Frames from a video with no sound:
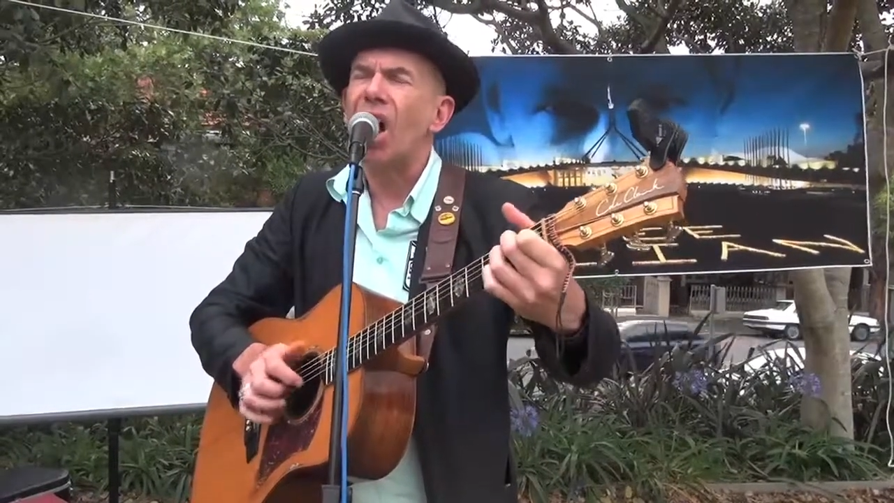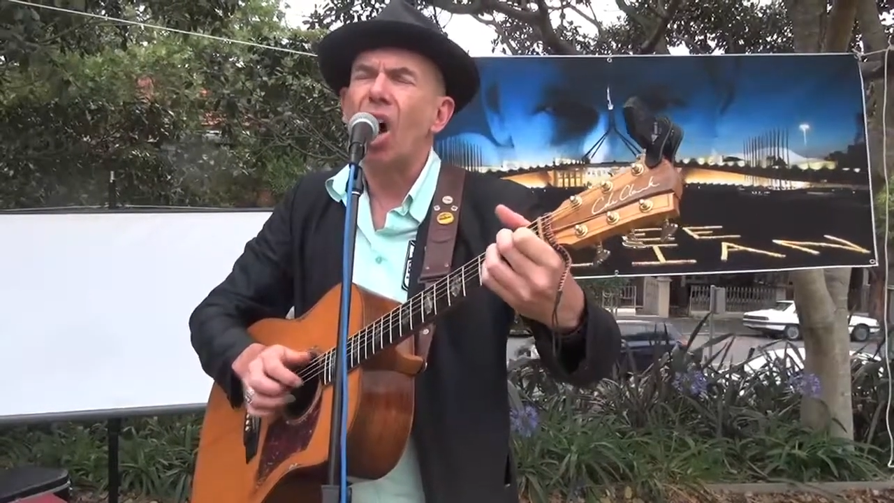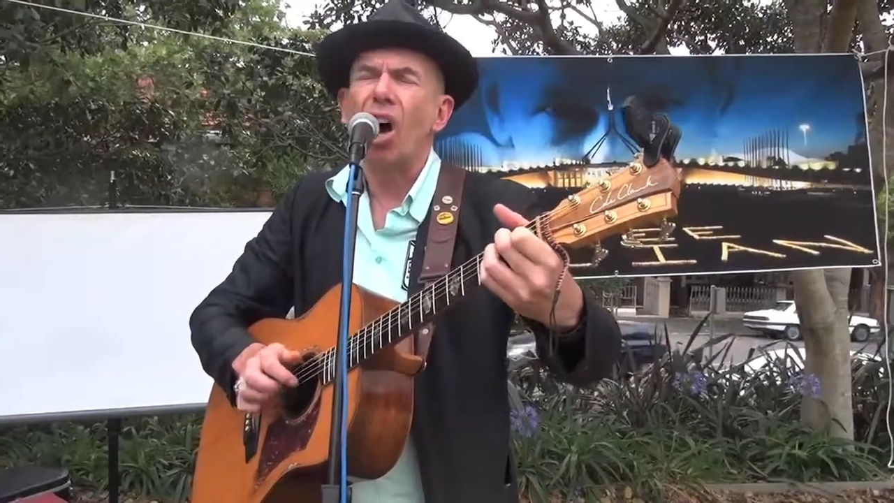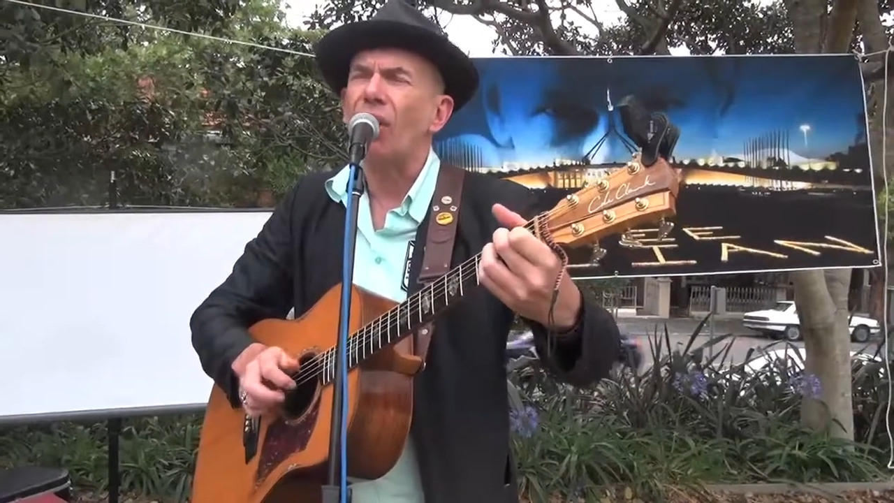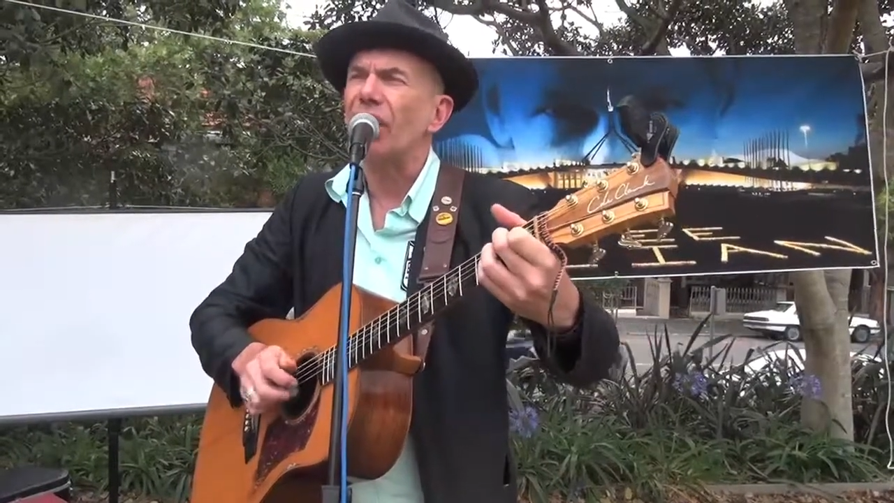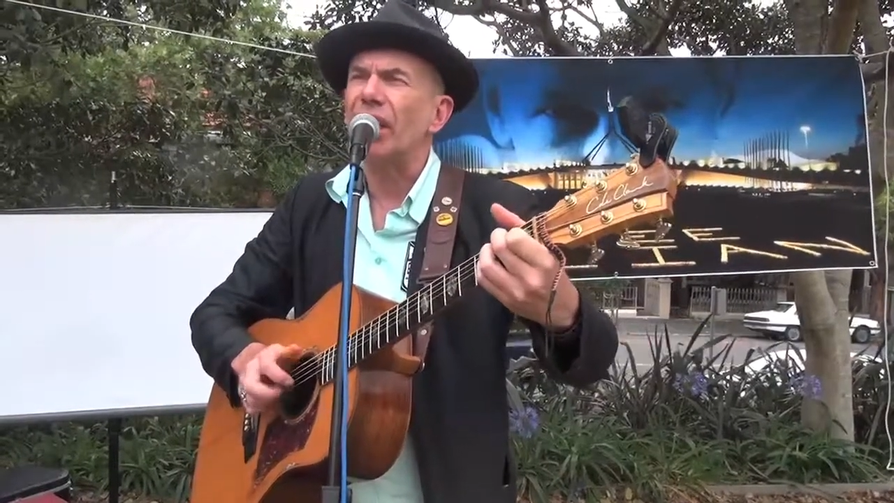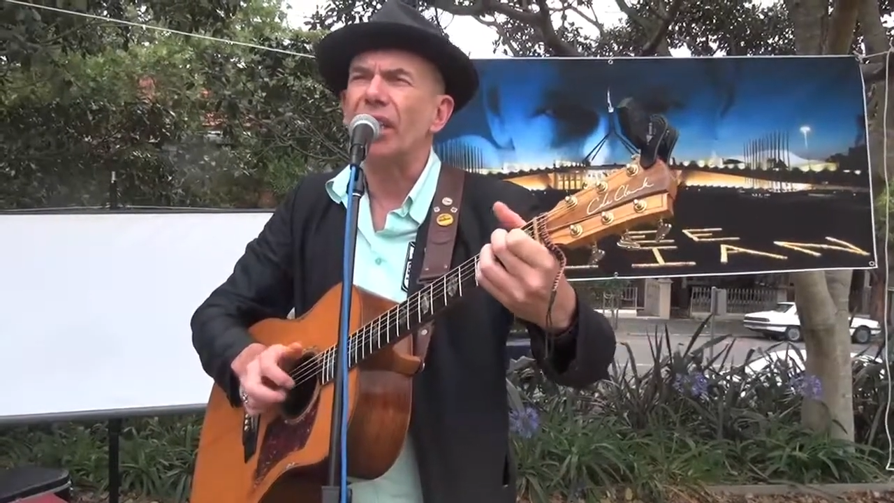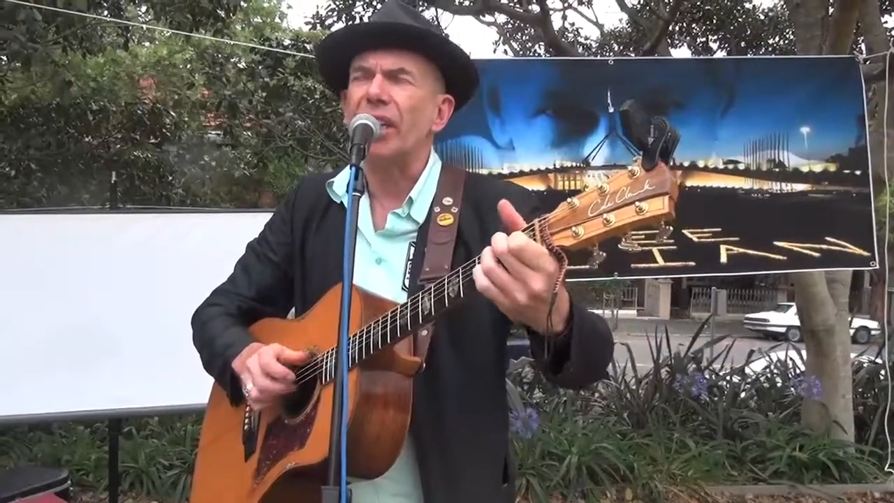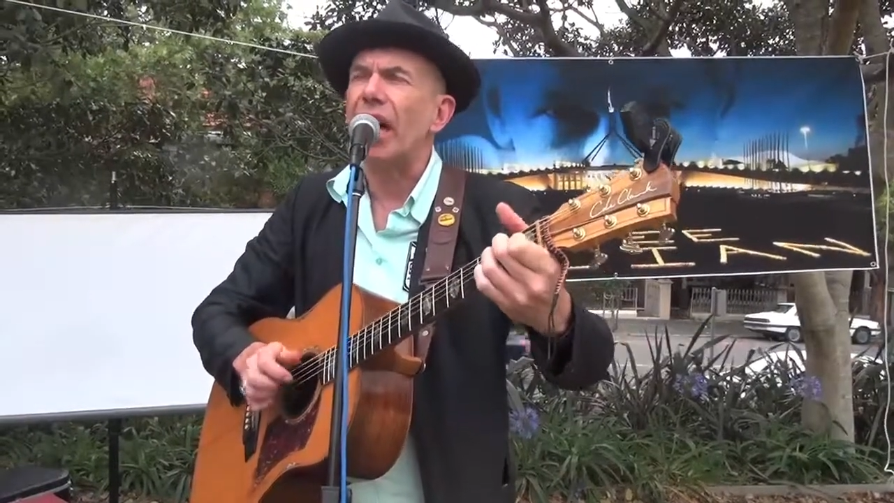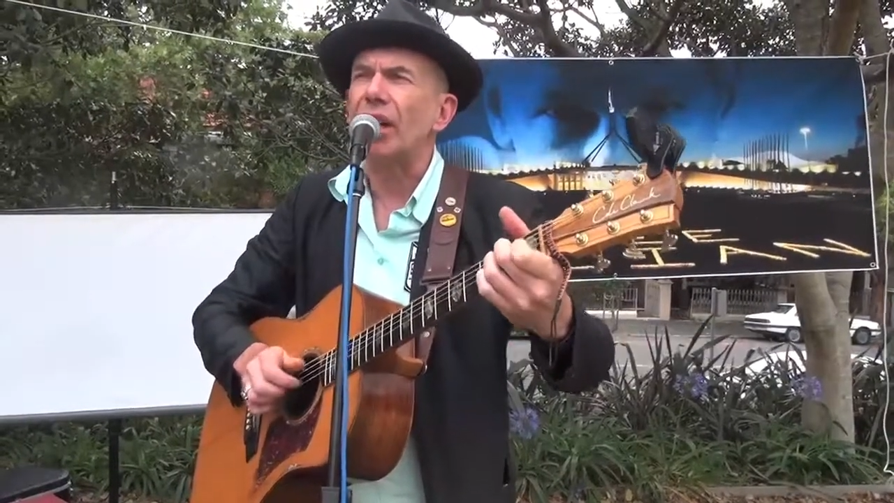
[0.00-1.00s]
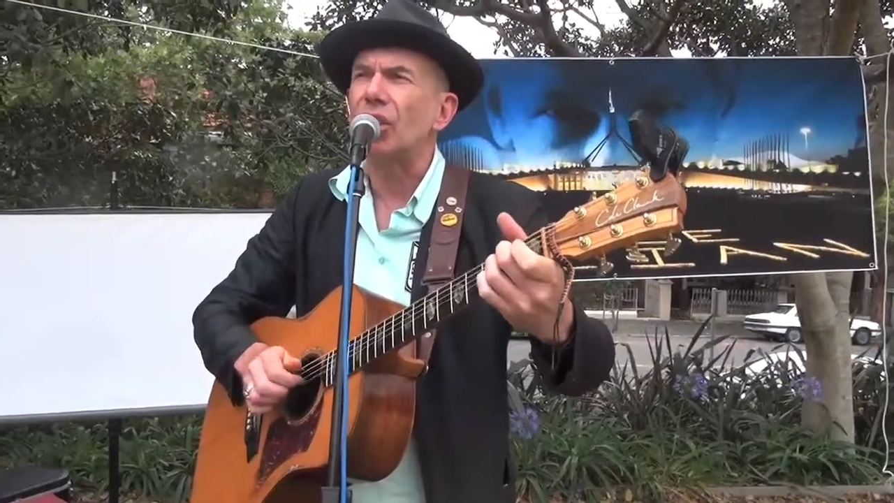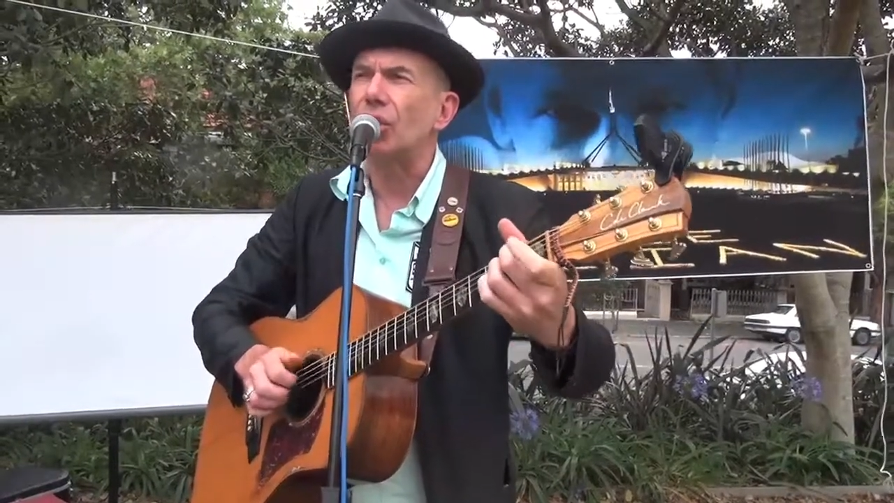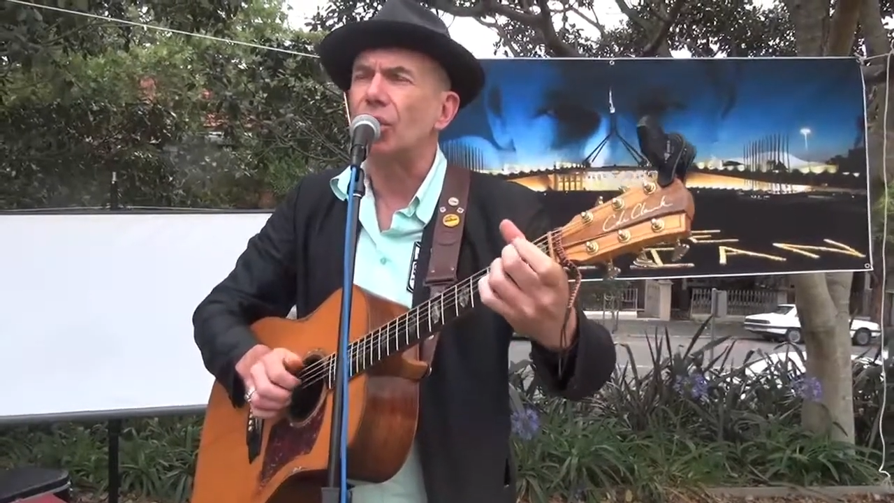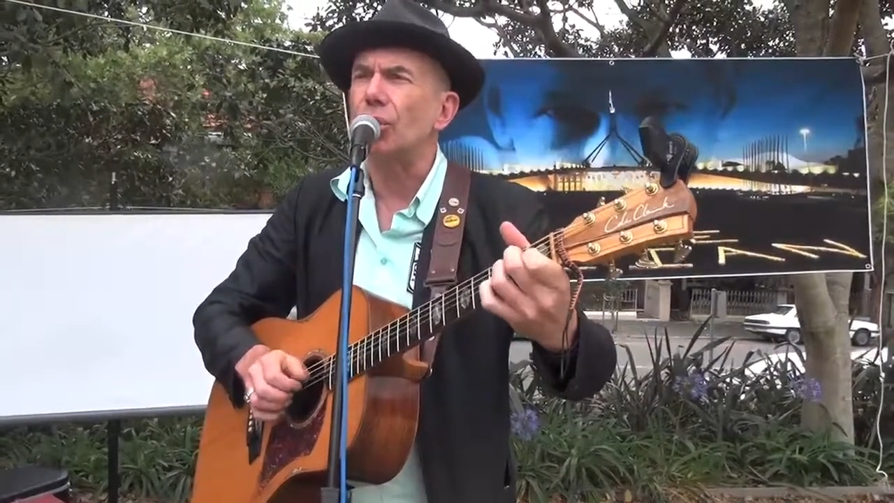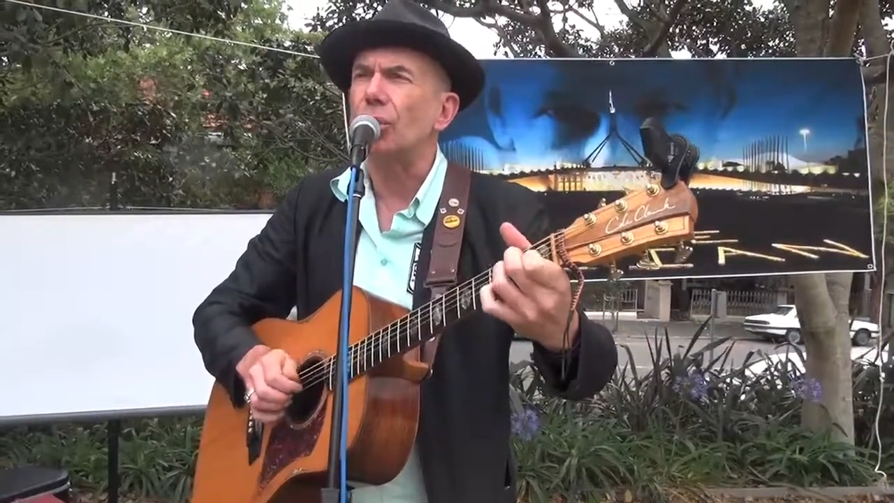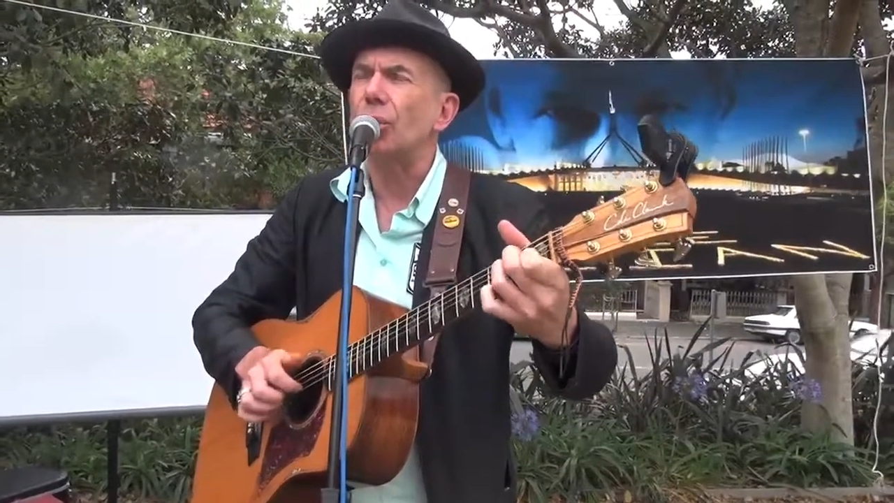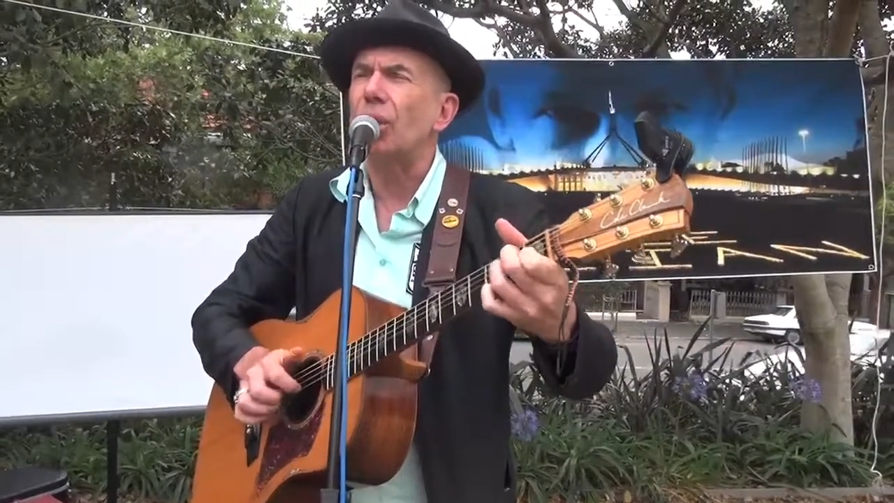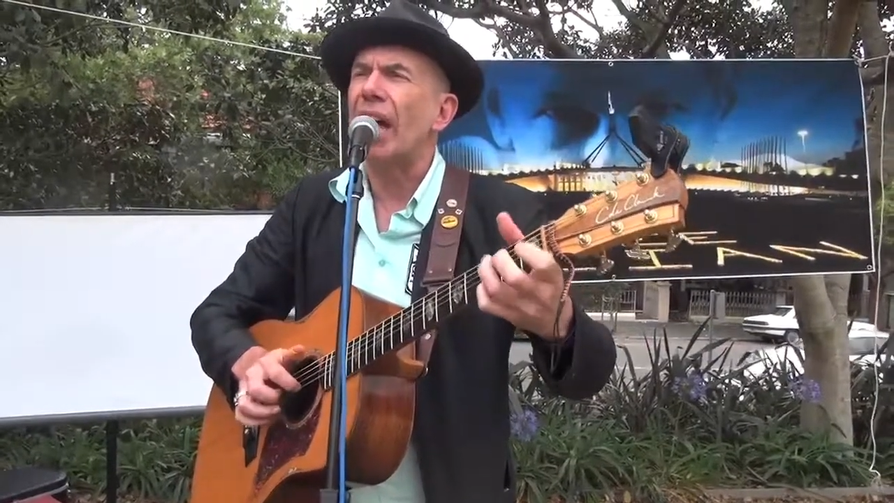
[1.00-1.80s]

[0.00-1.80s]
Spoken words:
all you gotta do,